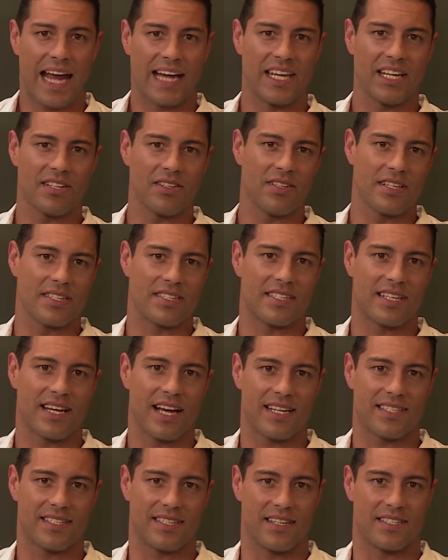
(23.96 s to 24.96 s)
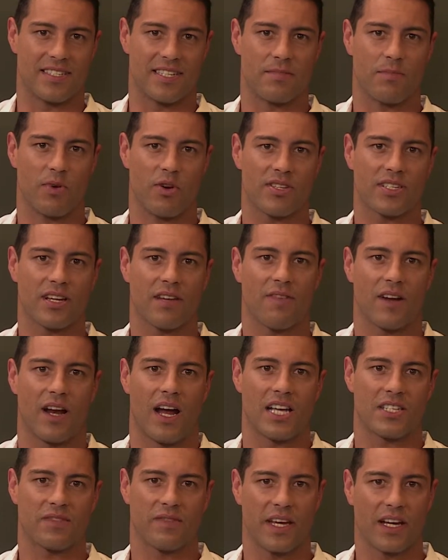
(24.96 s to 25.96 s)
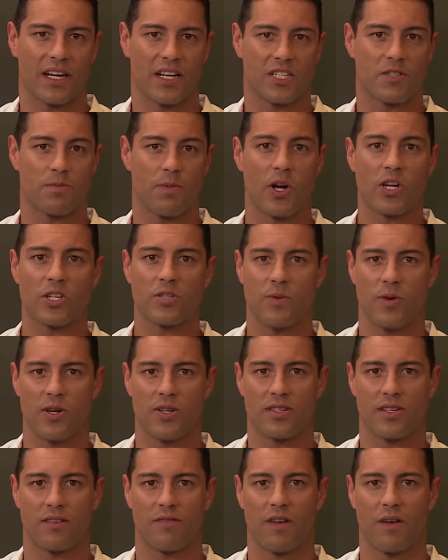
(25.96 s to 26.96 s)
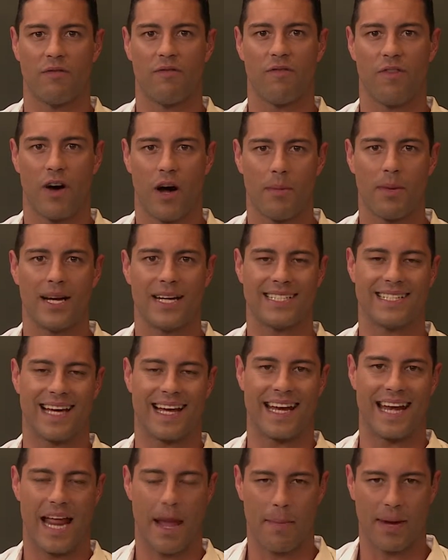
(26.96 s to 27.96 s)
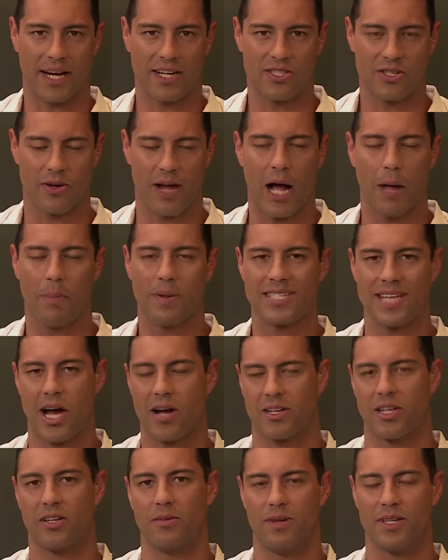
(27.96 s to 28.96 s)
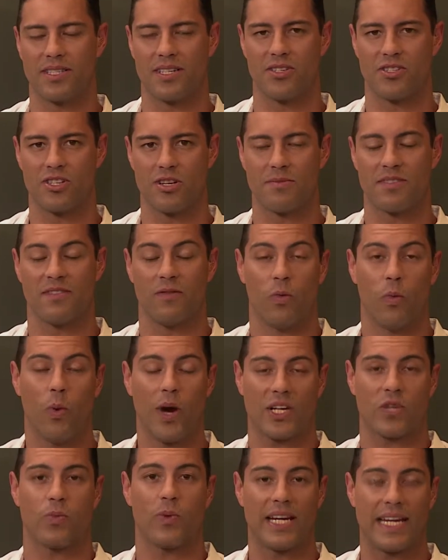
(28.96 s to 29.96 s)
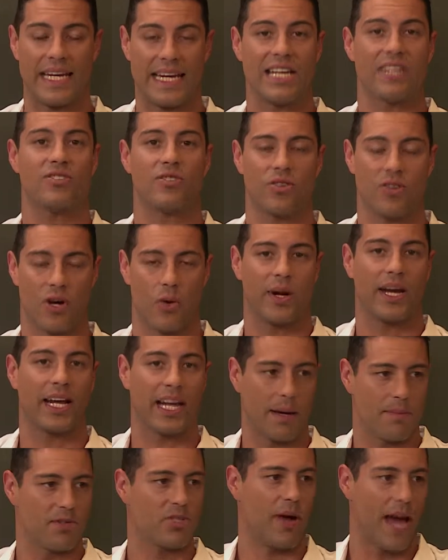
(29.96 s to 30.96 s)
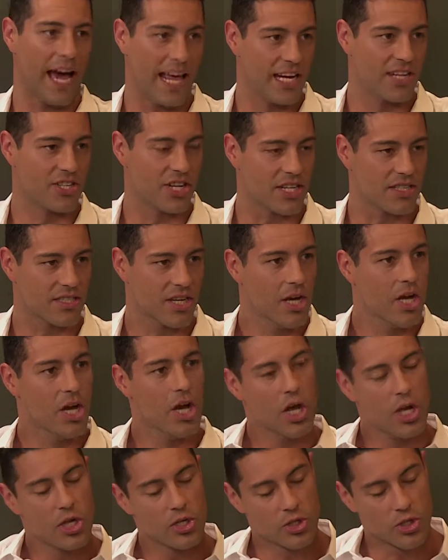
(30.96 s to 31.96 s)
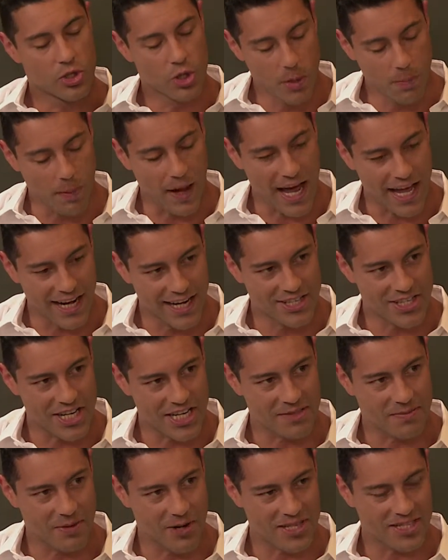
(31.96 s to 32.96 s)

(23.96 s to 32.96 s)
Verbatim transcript: And here to discuss this is Mariska van Aswiering, spokesperson from Pharma Dynamics, to help us out a little bit in terms of what we need to know when it comes to allergies. Super allergies,